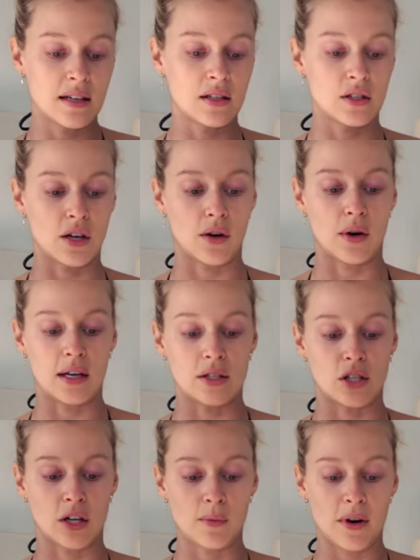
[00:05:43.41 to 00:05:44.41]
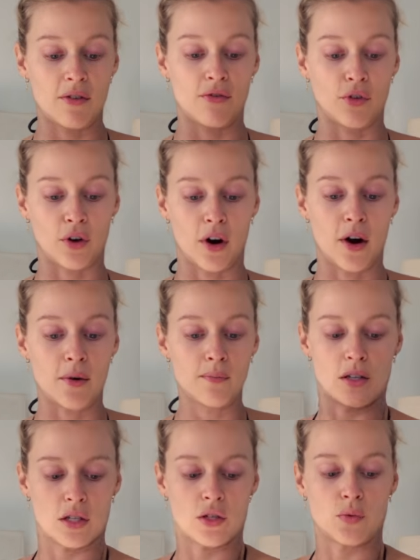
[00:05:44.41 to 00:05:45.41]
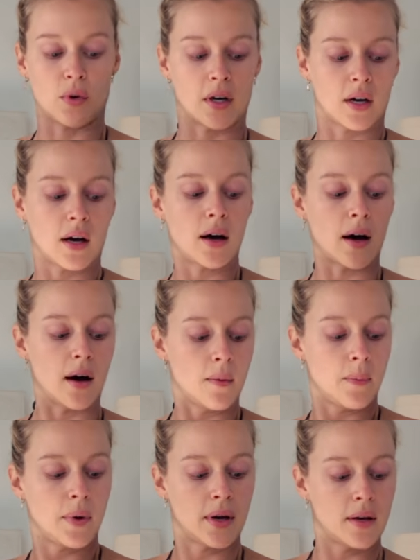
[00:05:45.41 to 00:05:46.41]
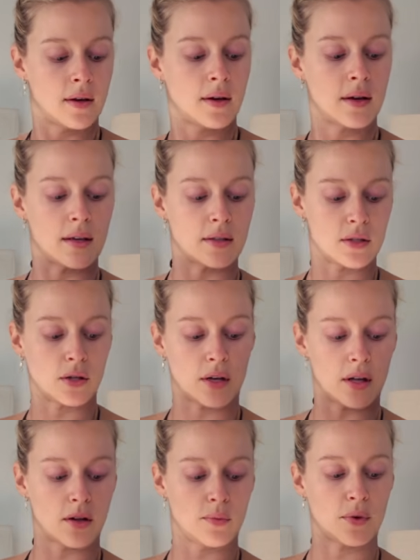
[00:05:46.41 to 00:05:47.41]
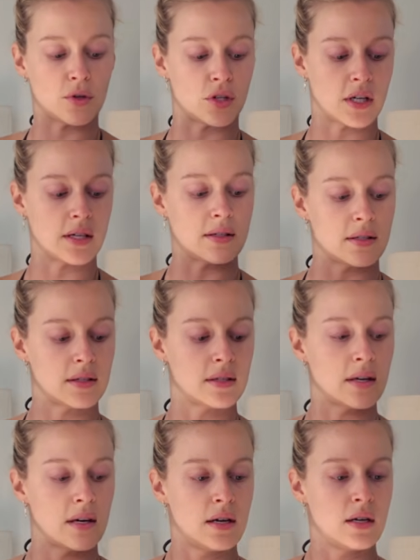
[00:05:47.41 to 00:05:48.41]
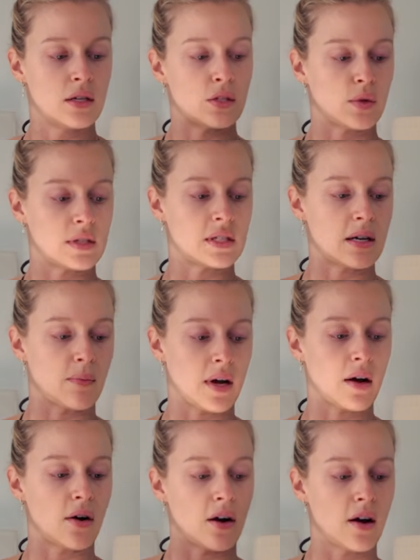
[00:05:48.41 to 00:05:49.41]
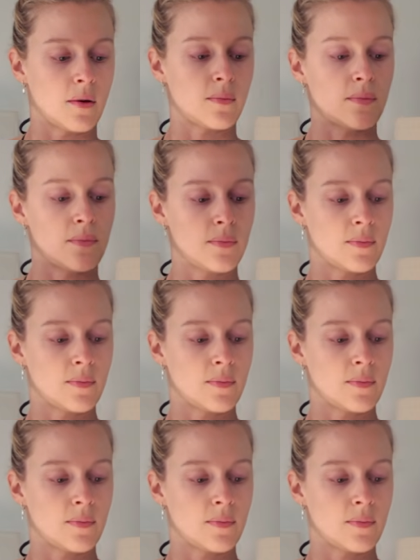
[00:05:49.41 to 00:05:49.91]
So I start at my forearm and just work up in circular motions, twisting my arm